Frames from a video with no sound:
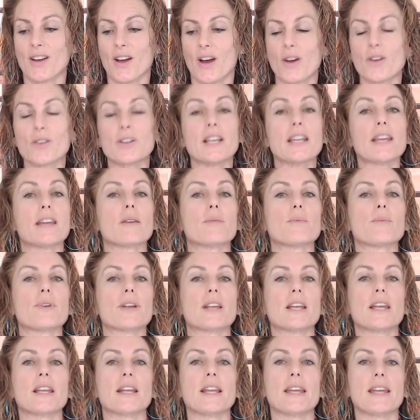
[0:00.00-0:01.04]
only
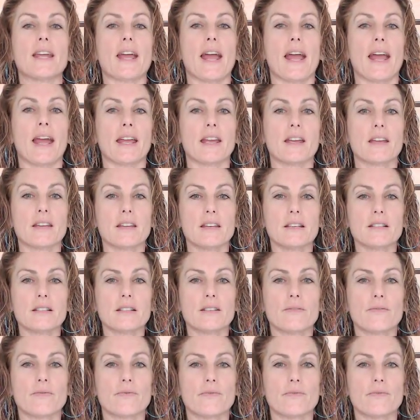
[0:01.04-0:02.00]
completely anchored,